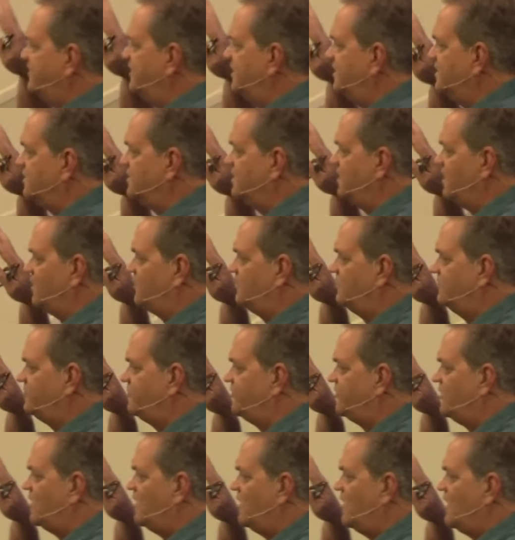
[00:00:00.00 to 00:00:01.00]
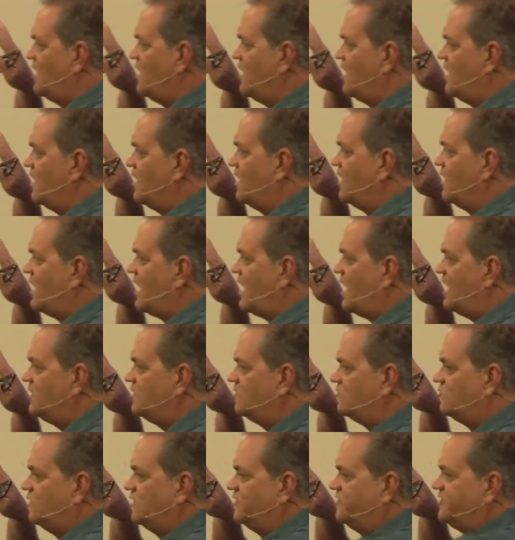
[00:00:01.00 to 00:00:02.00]
thinking of I
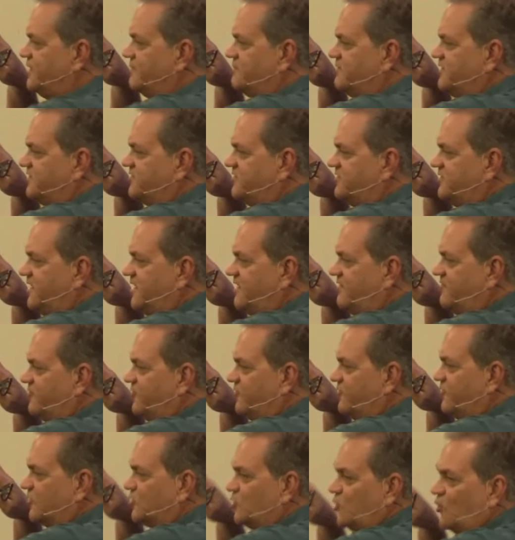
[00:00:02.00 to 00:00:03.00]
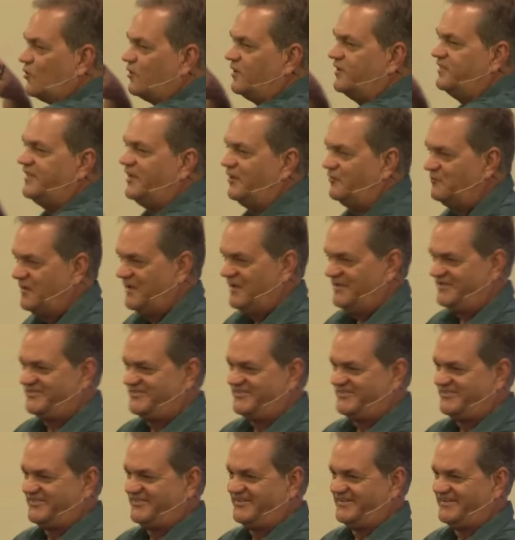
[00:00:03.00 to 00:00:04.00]
don't want them to sin for the glory they'll
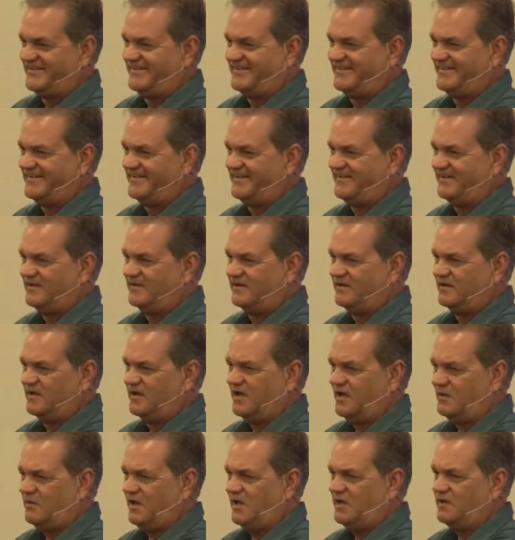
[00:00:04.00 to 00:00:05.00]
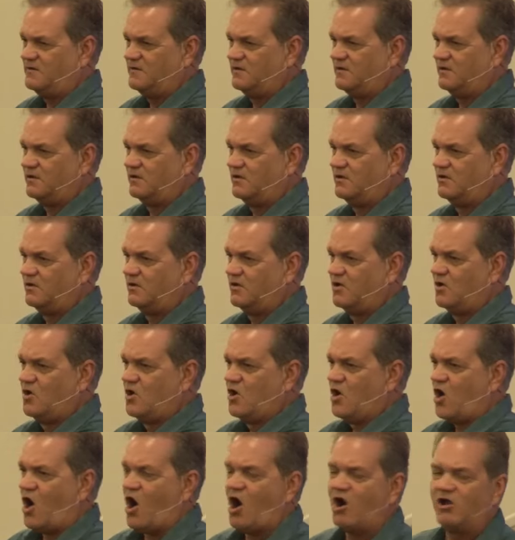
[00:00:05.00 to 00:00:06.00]
miss. Amen?
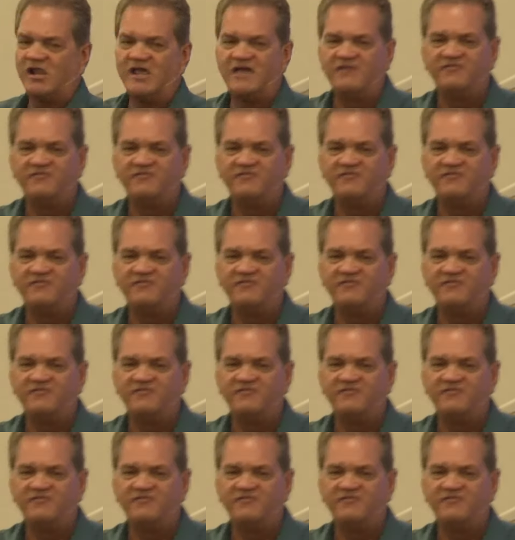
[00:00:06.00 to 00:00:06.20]
All